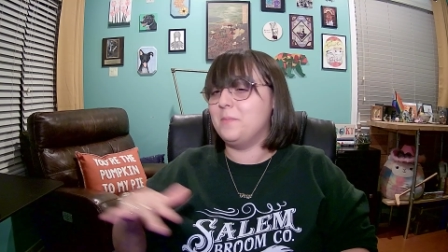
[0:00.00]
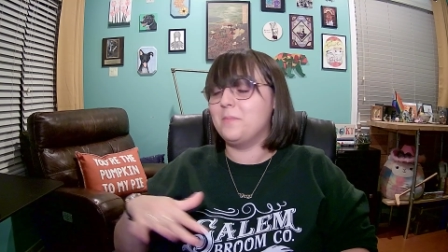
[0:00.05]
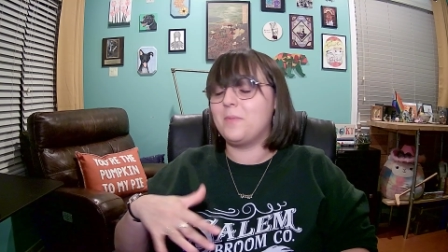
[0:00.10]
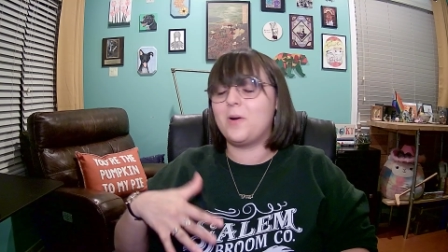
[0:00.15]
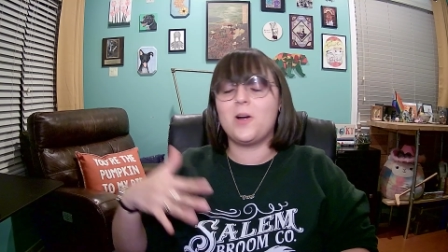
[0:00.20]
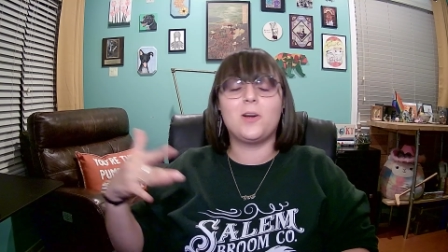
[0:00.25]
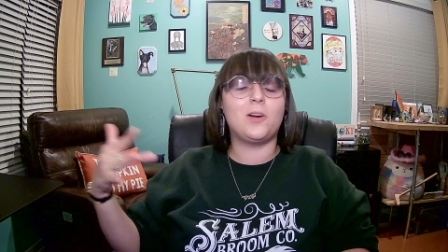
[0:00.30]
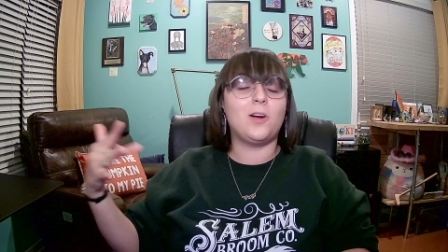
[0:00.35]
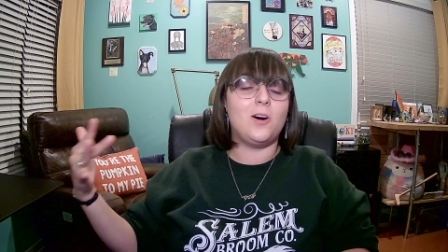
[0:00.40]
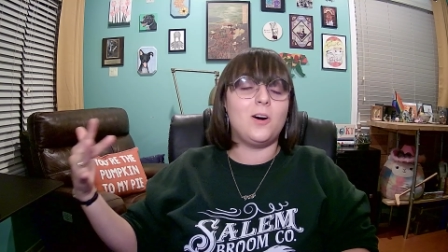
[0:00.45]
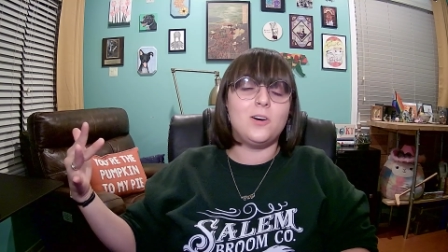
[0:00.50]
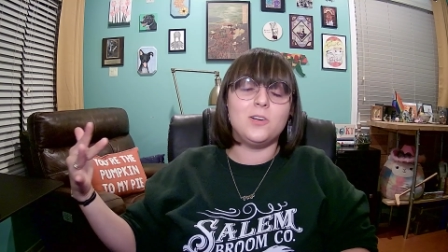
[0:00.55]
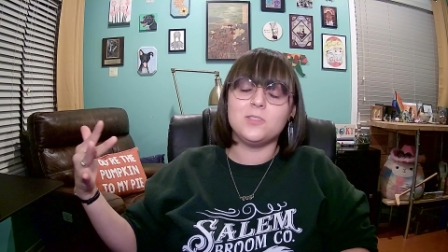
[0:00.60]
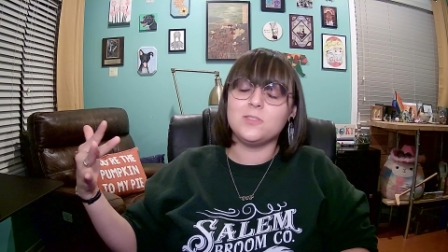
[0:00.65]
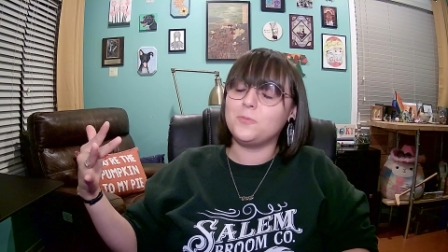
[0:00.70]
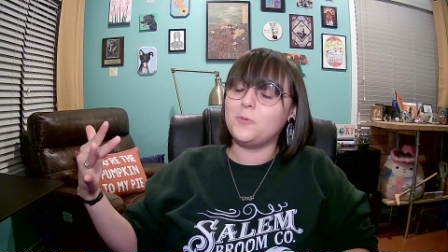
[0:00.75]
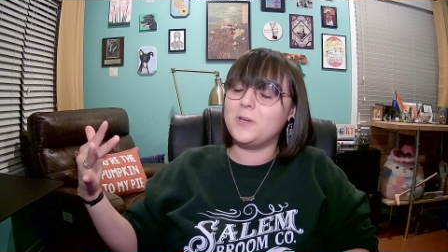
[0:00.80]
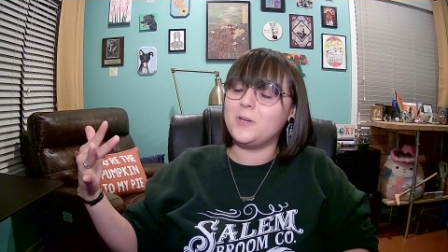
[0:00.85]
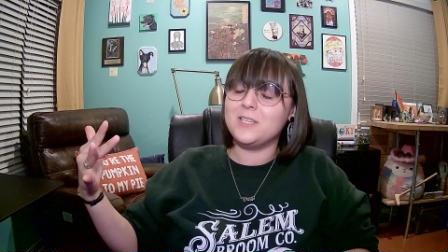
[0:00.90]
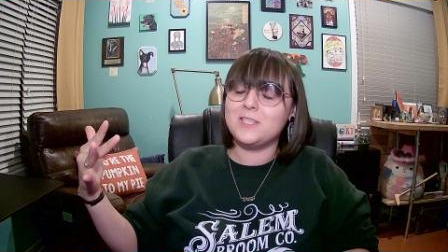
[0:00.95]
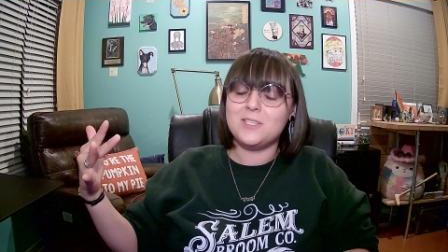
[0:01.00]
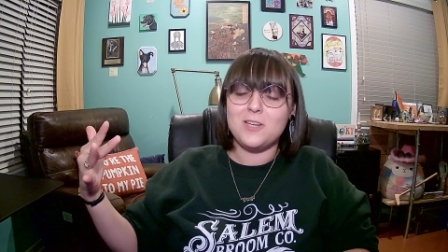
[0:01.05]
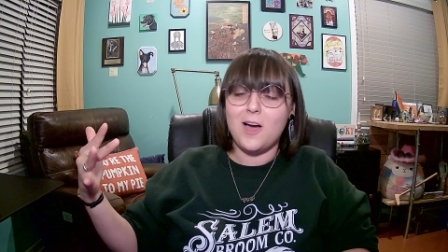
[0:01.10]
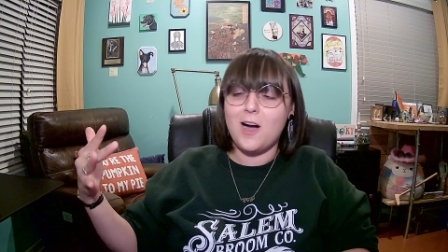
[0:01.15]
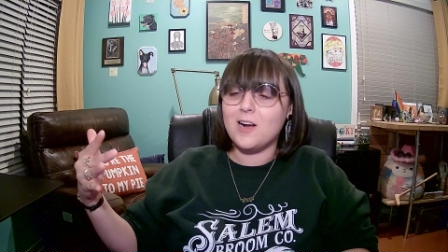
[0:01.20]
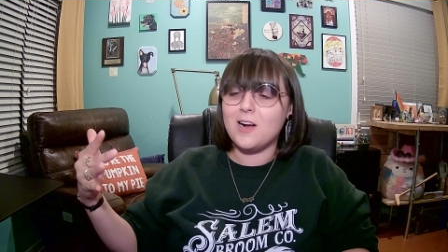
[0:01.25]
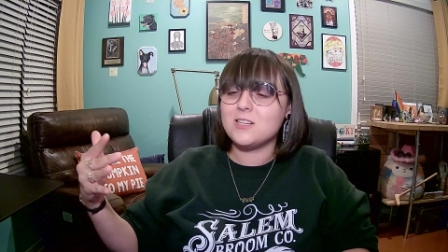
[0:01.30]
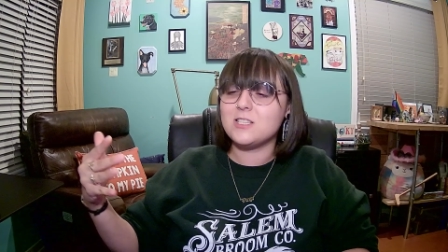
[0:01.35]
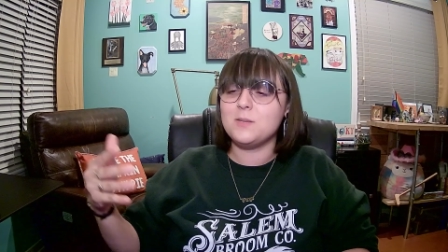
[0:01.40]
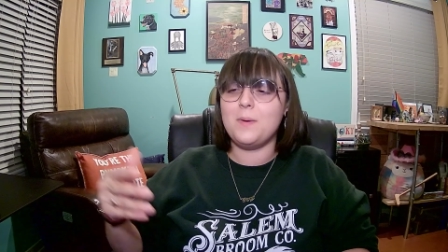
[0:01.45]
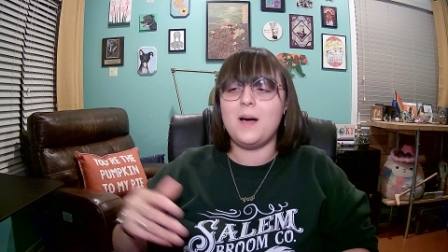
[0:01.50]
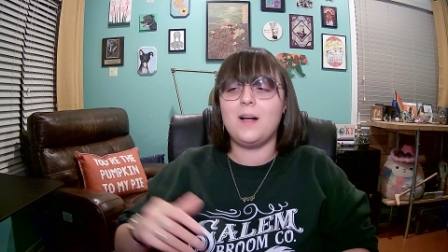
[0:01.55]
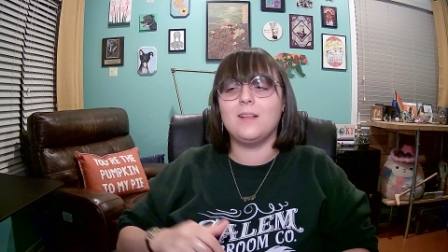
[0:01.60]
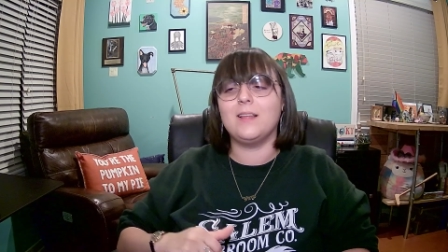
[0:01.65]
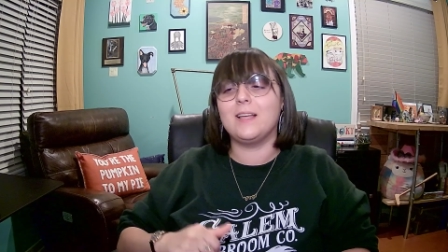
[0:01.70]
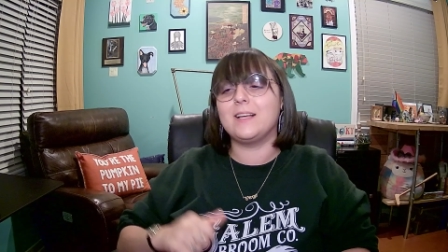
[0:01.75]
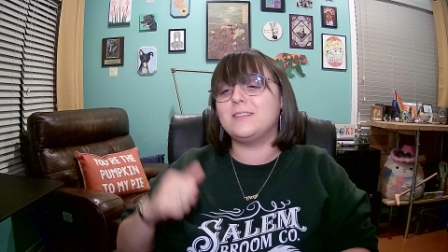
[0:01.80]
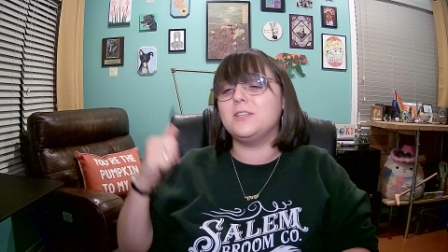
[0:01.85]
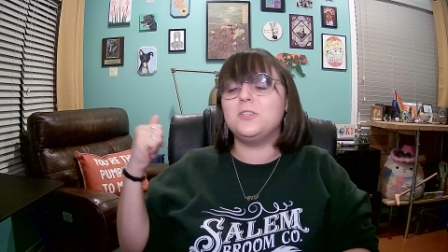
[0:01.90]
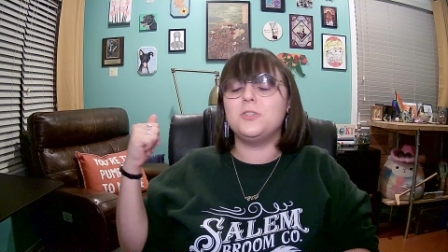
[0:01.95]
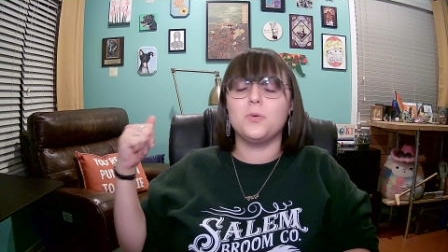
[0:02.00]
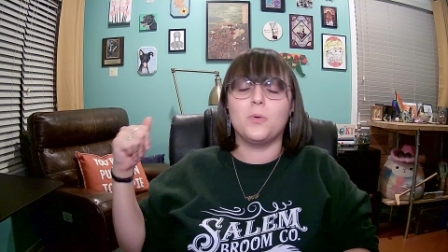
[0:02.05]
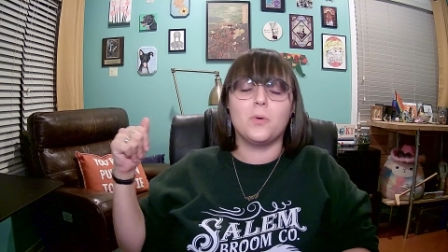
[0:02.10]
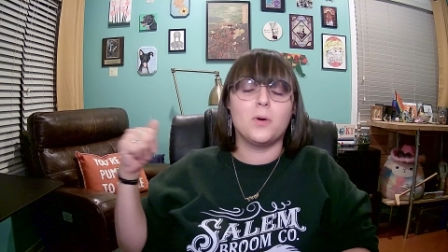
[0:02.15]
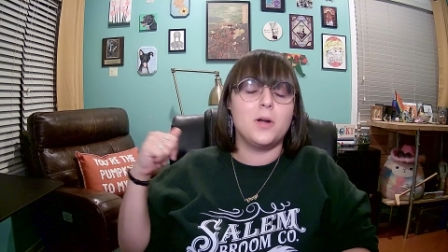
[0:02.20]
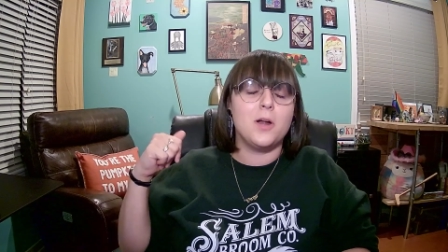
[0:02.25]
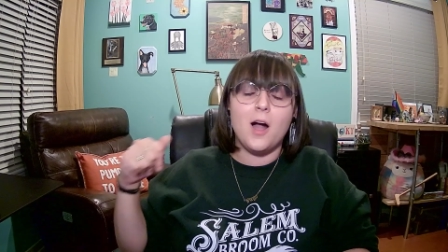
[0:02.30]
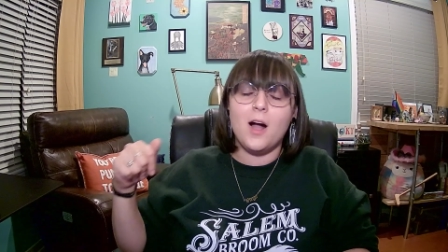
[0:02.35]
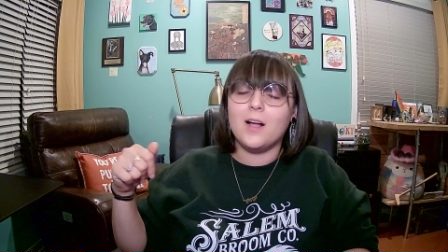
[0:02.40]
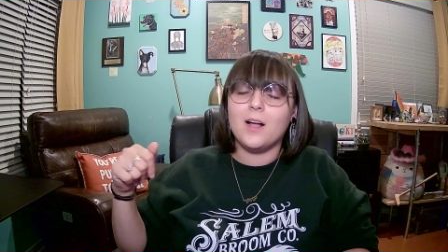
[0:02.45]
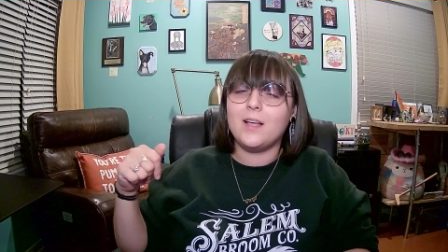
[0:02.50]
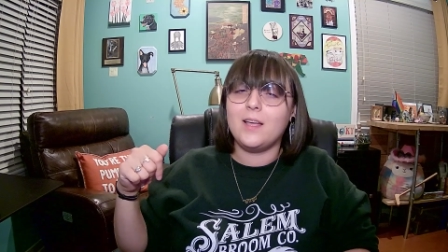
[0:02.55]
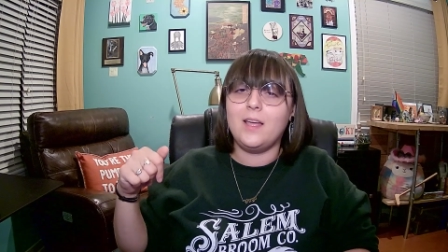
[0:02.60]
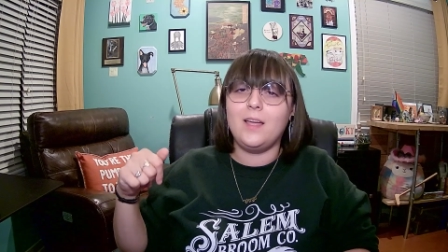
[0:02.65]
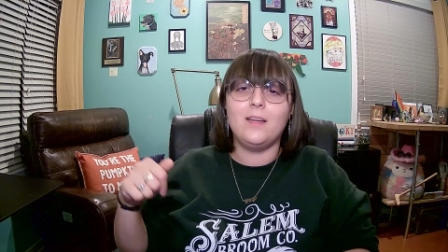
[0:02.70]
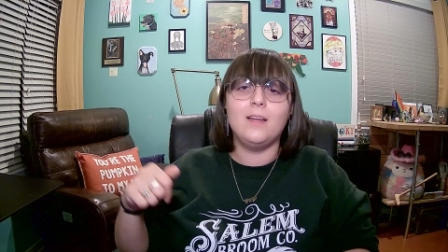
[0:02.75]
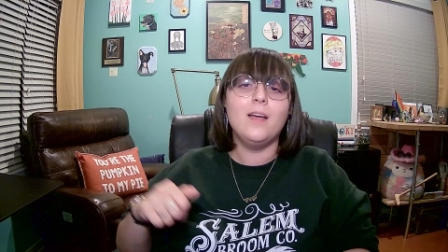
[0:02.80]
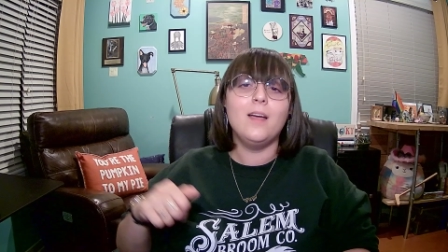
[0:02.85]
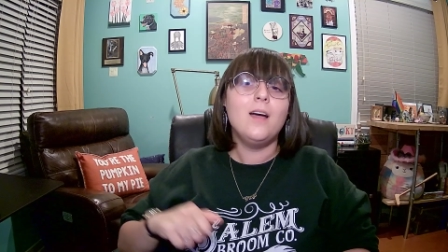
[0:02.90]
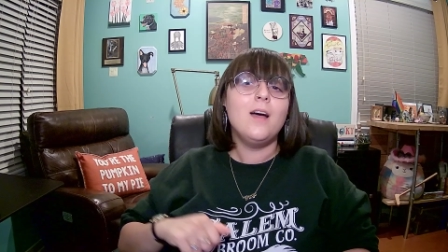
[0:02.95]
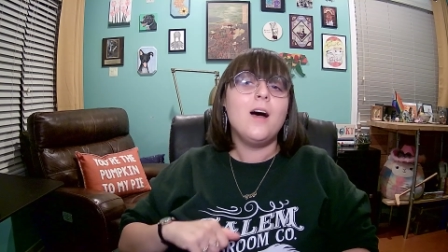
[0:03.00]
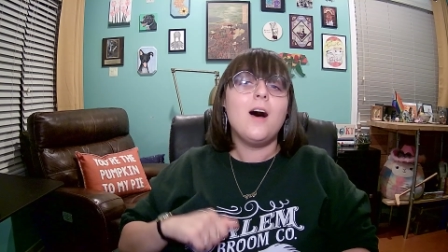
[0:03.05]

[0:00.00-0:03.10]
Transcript: Mark always talks about like the door knocking